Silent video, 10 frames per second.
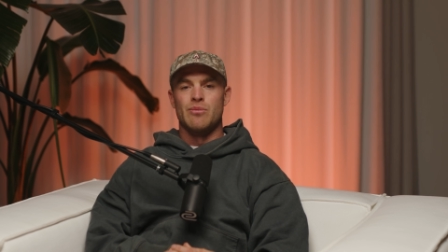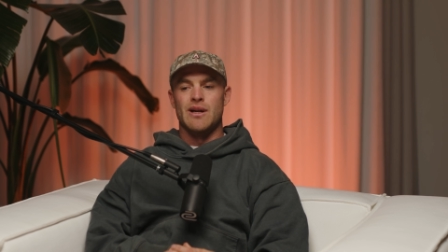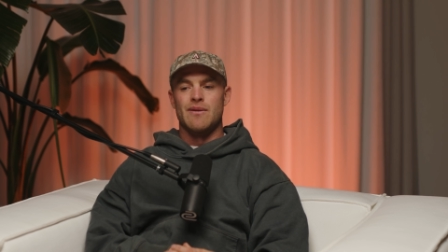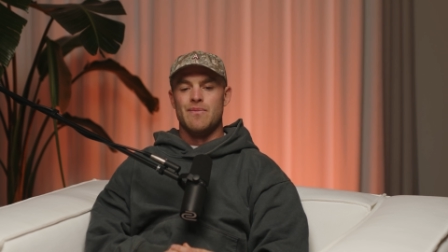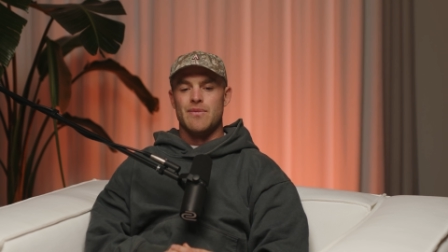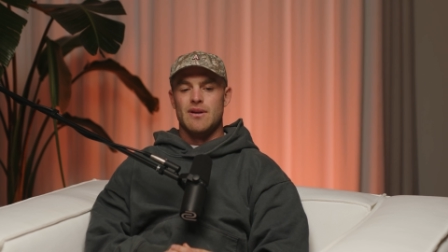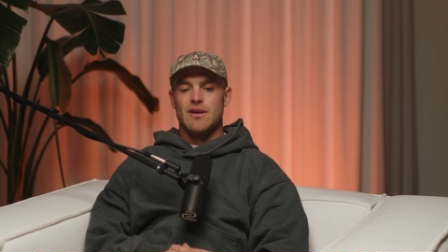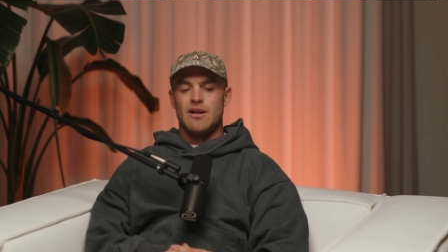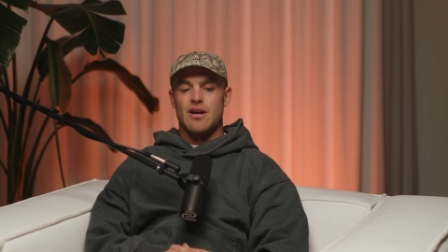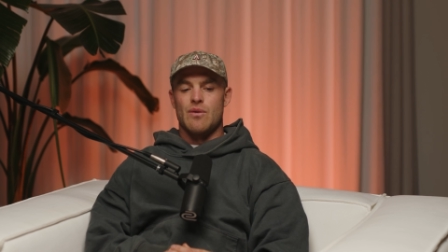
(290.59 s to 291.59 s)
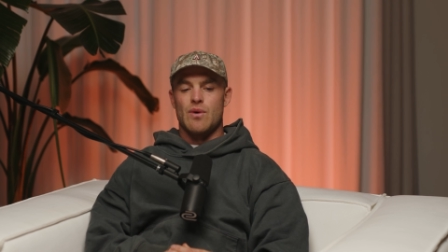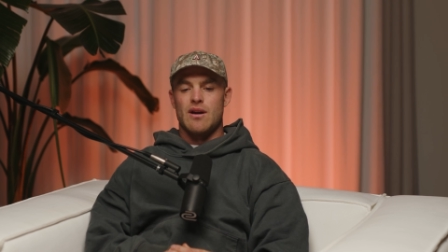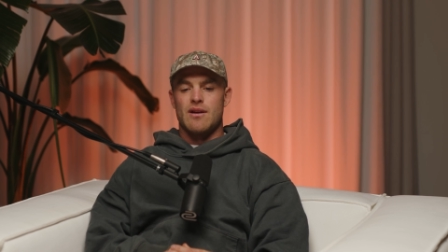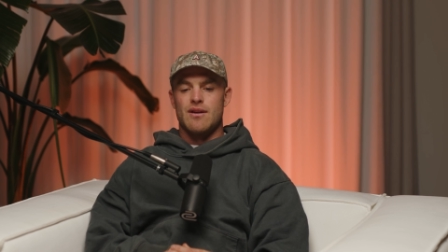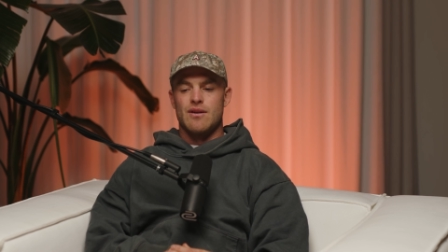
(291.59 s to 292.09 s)
But
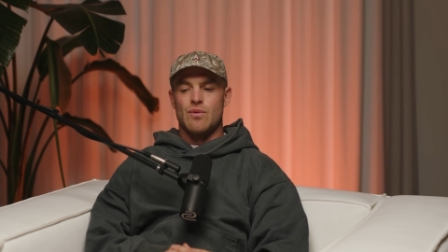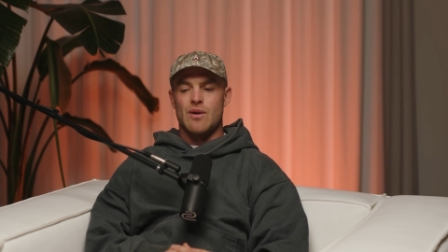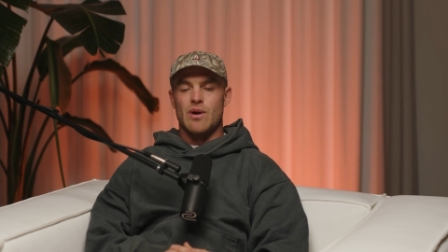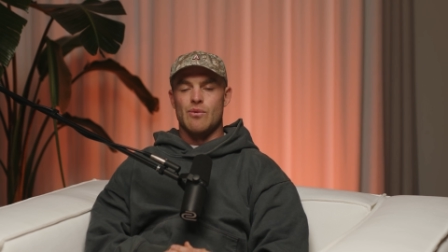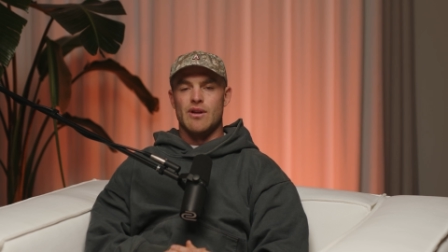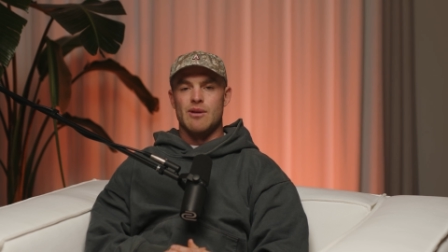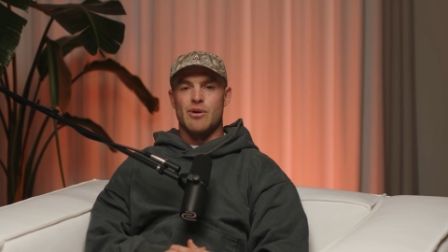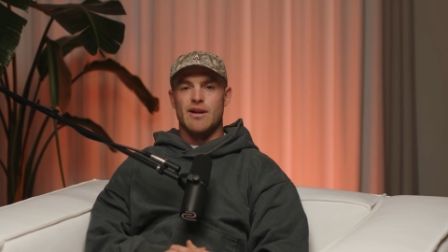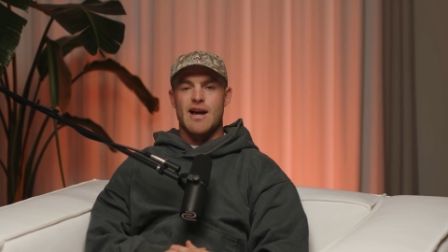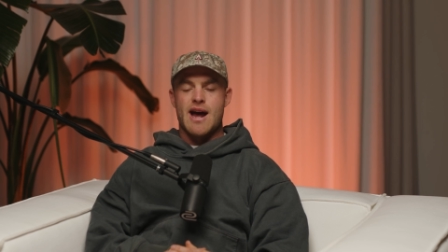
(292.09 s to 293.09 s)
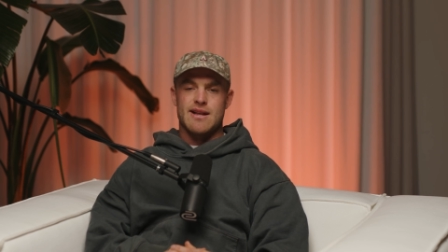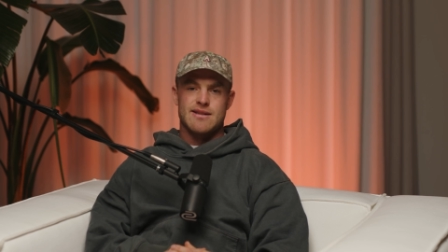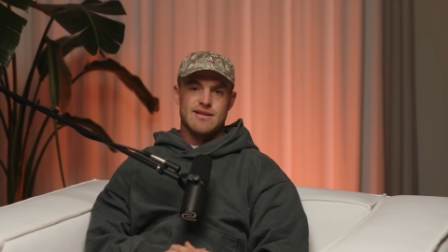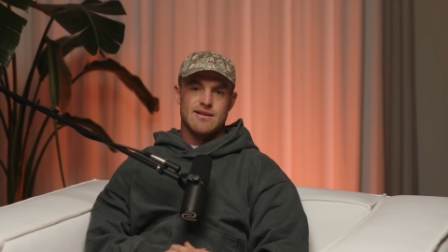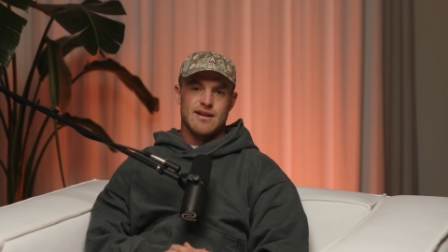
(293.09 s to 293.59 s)
when we really bring that,
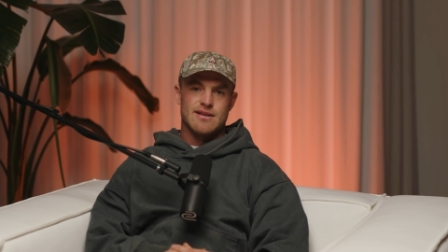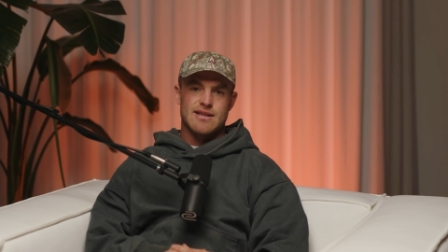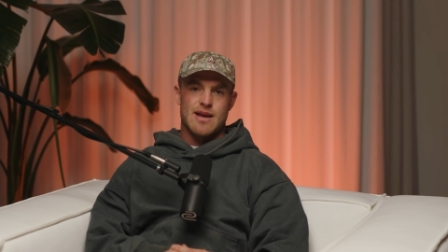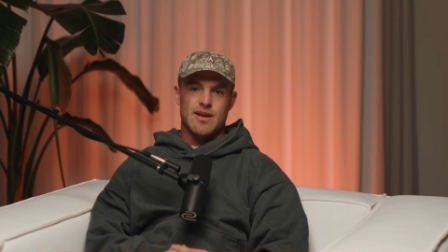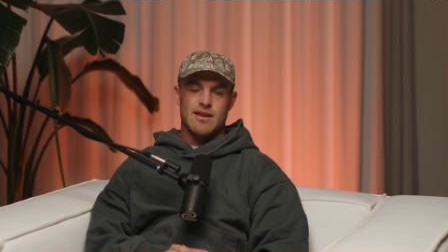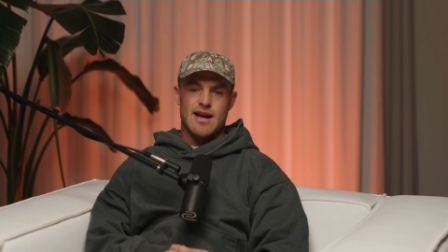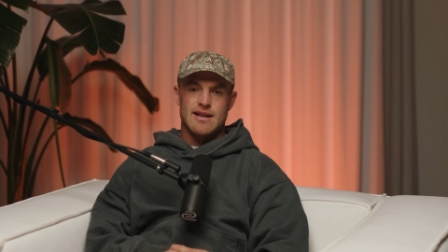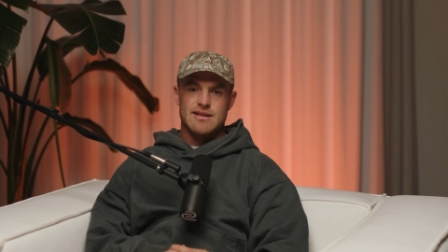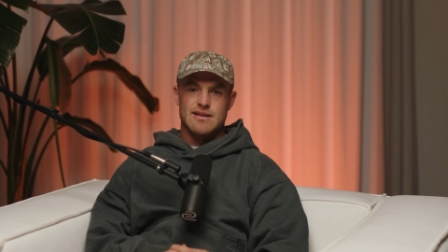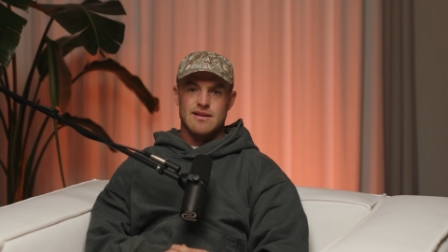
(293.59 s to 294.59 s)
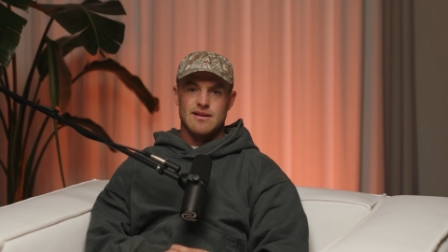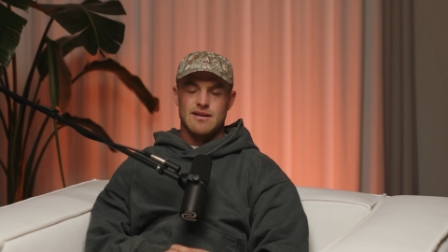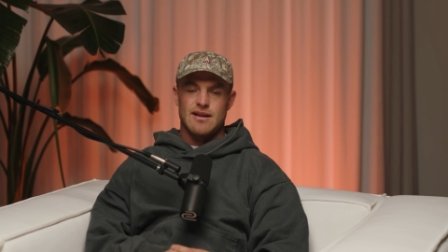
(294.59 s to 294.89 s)
it's something that's